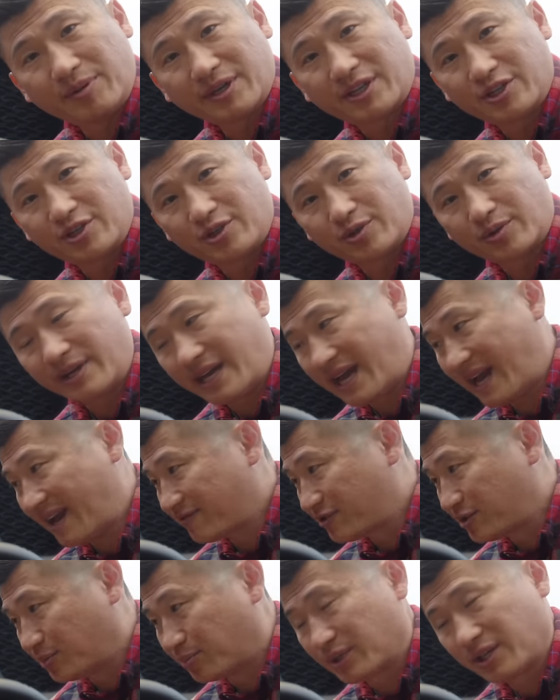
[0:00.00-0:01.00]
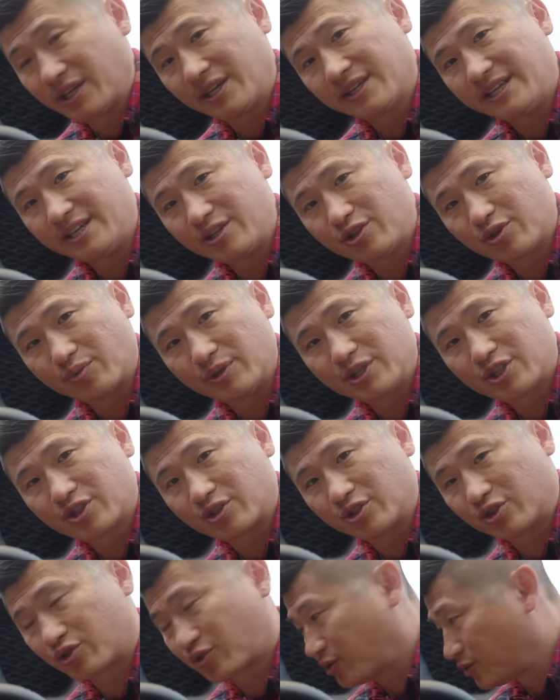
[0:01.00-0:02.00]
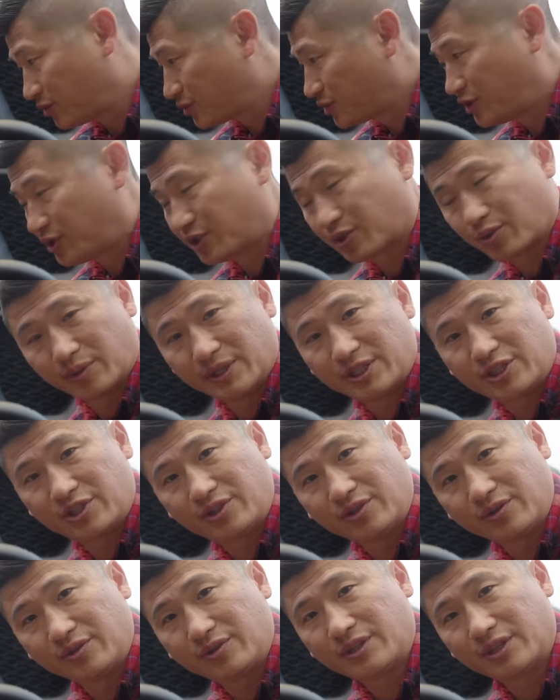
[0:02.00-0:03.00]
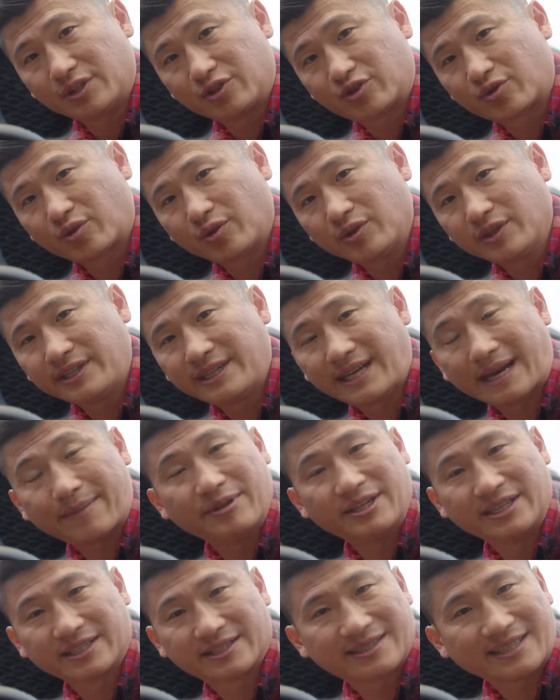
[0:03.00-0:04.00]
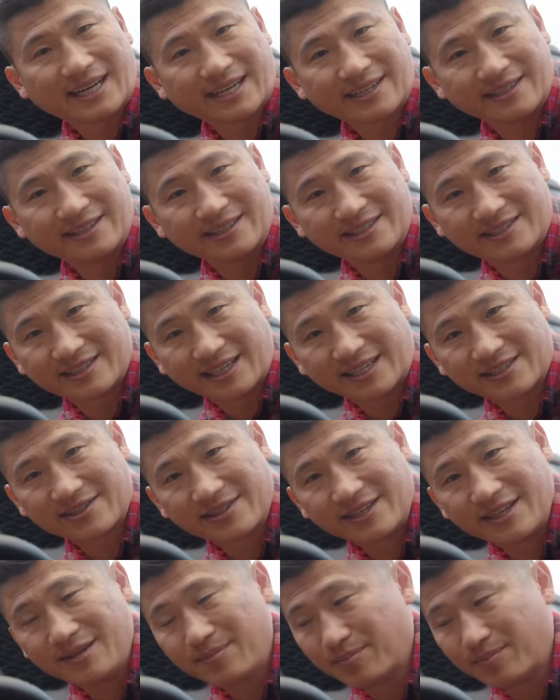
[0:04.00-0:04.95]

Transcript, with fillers: because you don't have to plug in your winch controller to your winch to control it. I mean, it's not a necessity,